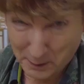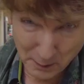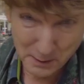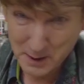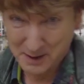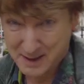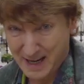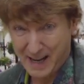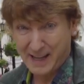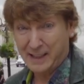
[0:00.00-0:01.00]
you
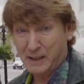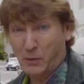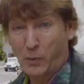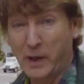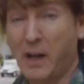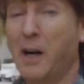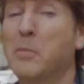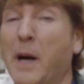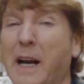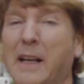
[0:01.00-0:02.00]
today. We are
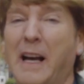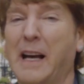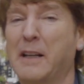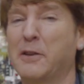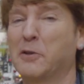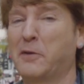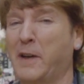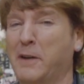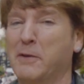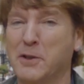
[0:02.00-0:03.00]
back at your
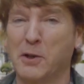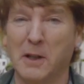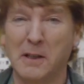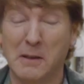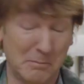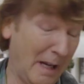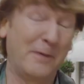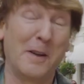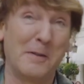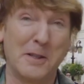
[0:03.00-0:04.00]
favorite jeweler, my
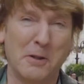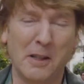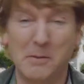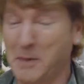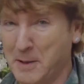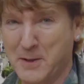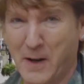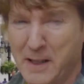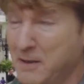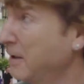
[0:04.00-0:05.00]
favorite jeweler, my best
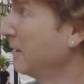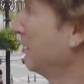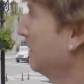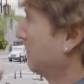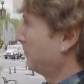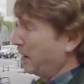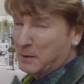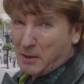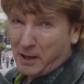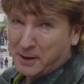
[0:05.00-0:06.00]
friend,
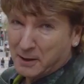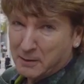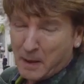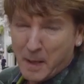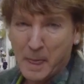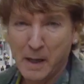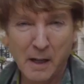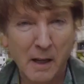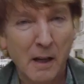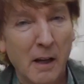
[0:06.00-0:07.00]
Peter Marco.
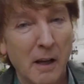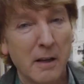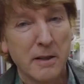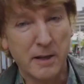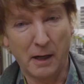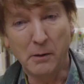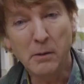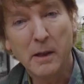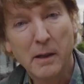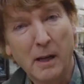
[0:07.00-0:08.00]
So,
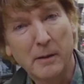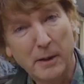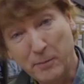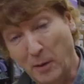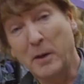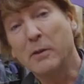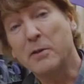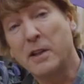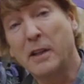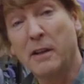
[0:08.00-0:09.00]
uh, you've probably all
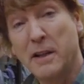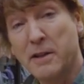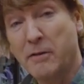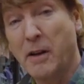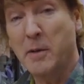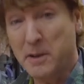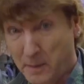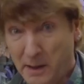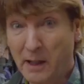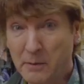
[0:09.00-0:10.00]
seen on Instagram, he's
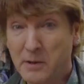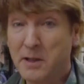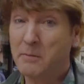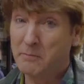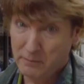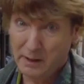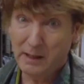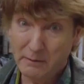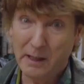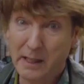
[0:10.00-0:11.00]
been dealing with some
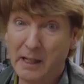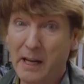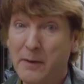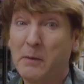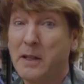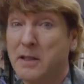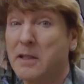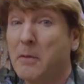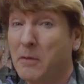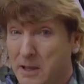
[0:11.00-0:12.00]
really, really heavyweight
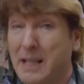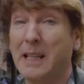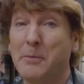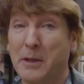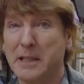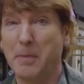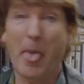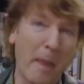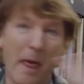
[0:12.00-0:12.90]
celebrities, blah,